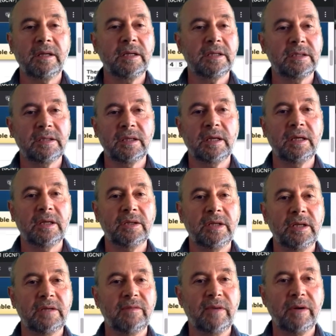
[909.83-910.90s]
is
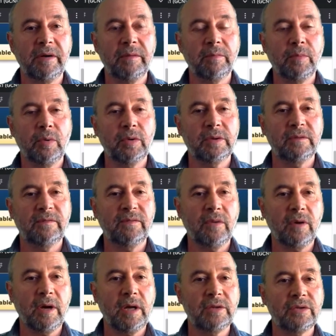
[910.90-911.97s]
indeed very important
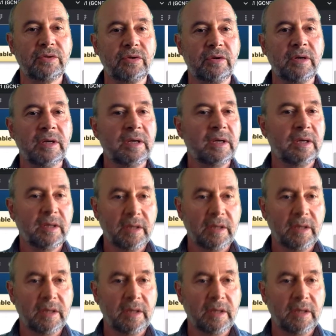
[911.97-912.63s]
for cancer.